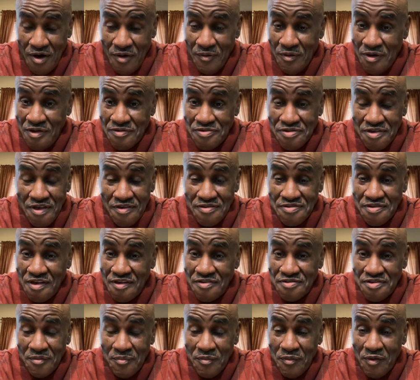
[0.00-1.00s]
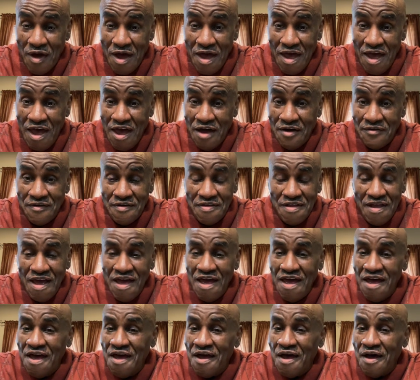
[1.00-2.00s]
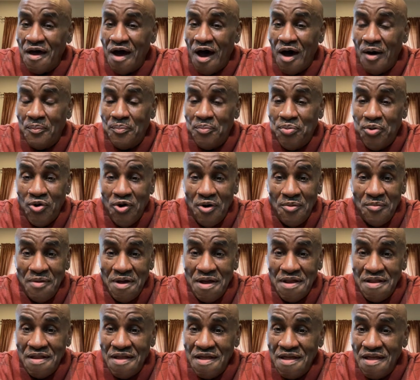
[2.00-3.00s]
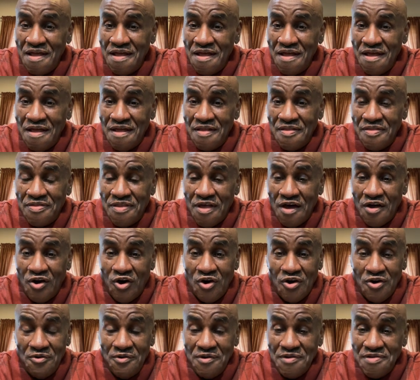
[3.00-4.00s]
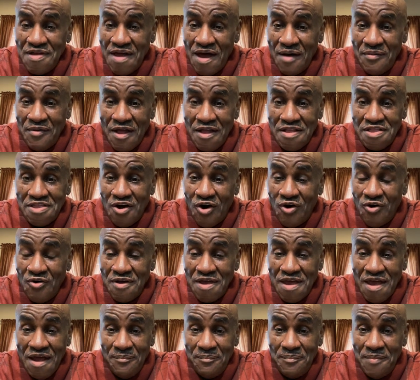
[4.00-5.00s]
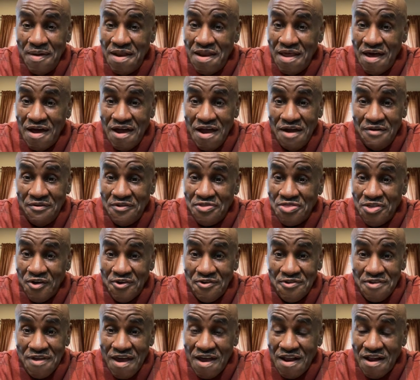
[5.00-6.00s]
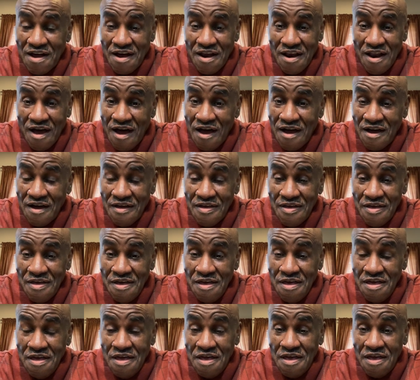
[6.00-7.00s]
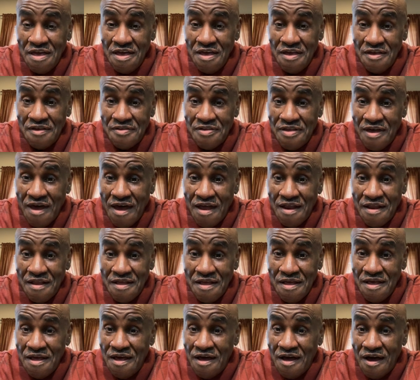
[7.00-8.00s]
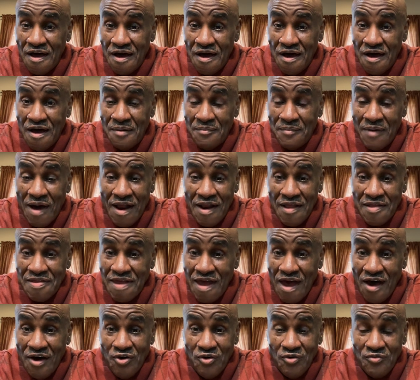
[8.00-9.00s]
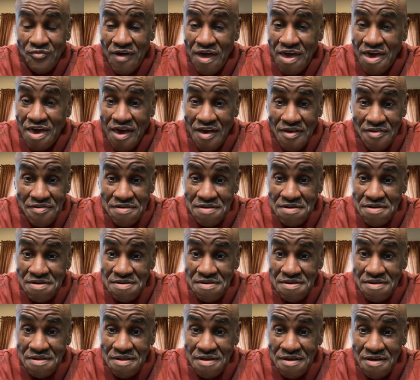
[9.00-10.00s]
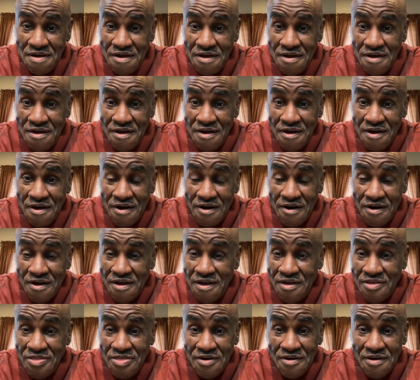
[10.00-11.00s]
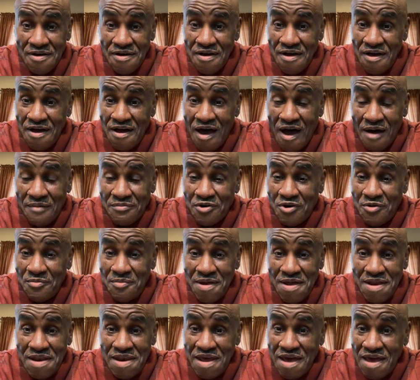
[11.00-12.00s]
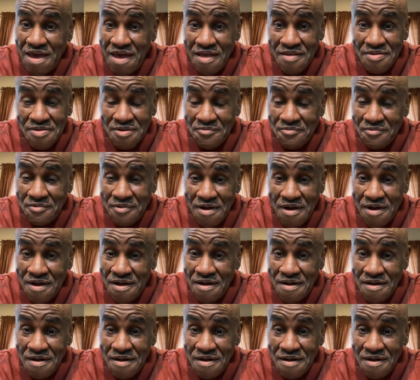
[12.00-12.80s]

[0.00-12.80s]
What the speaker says: It's an appointment. The only reason I don't be there every Thursday, 8 o'clock, is that I'm out of town on vacation, or either I'm going to be dead somewhere.